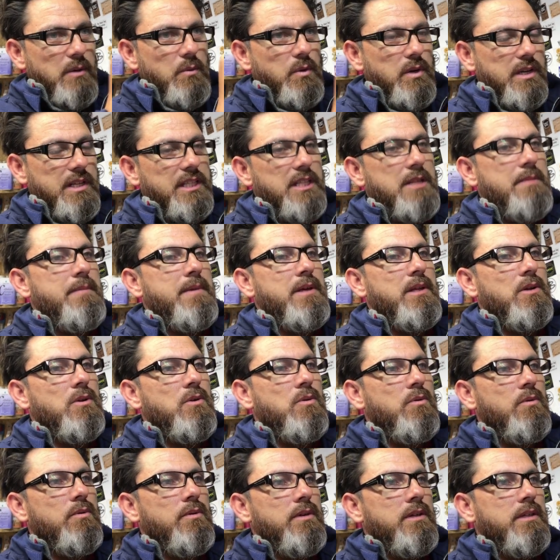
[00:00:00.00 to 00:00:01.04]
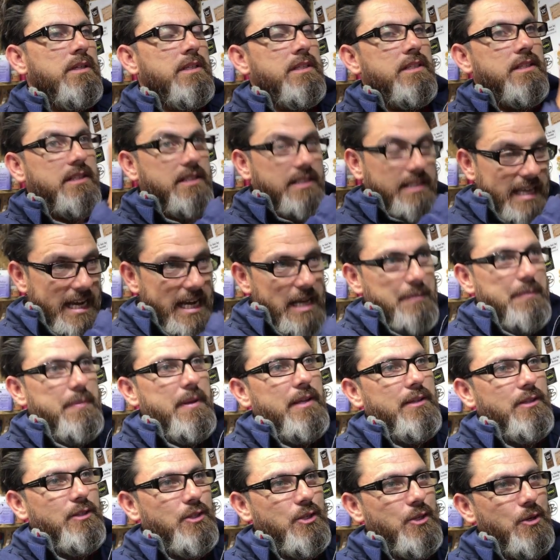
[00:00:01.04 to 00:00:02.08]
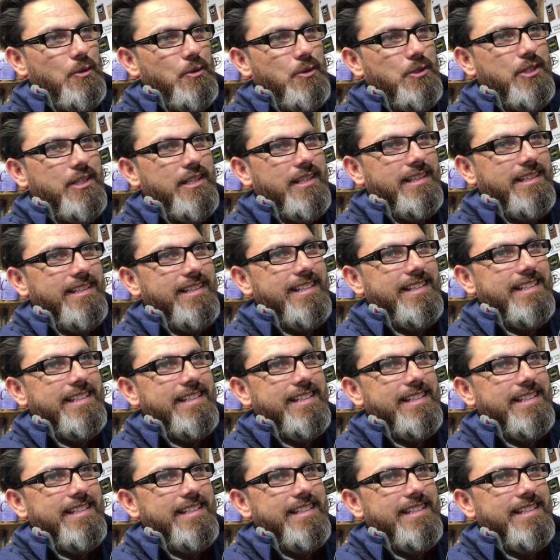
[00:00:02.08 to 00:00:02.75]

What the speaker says: of wood in the middle, scattered pencils,